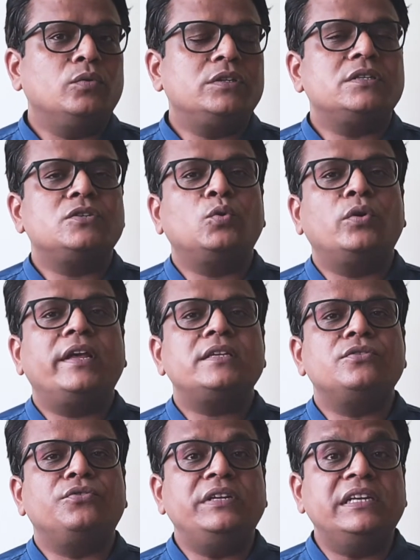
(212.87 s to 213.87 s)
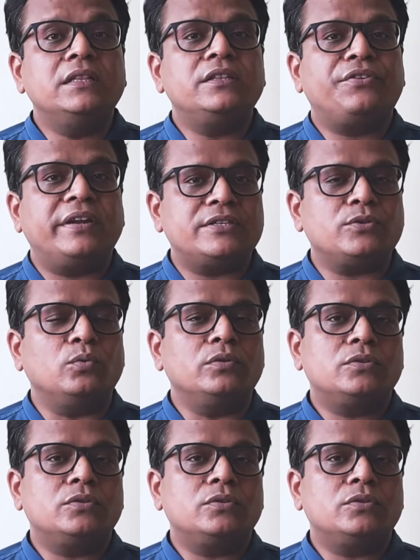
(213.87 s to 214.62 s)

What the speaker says: which is known as renal threshold.